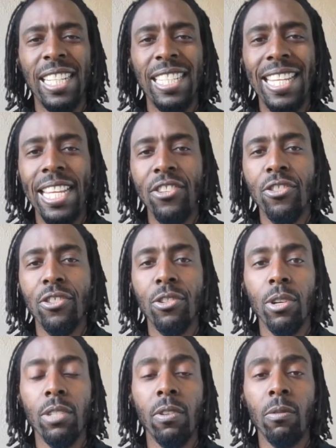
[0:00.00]
the teacher's
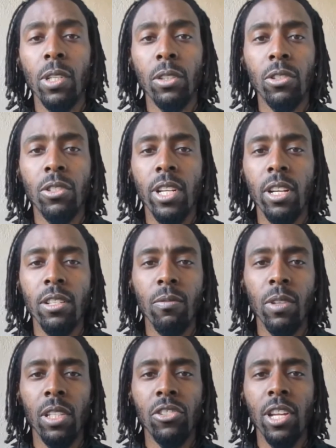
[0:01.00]
choice for realtors,
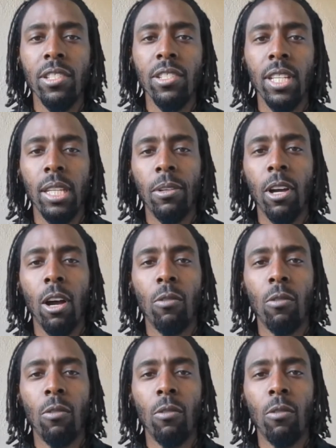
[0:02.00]
Henderson Real Estate Team,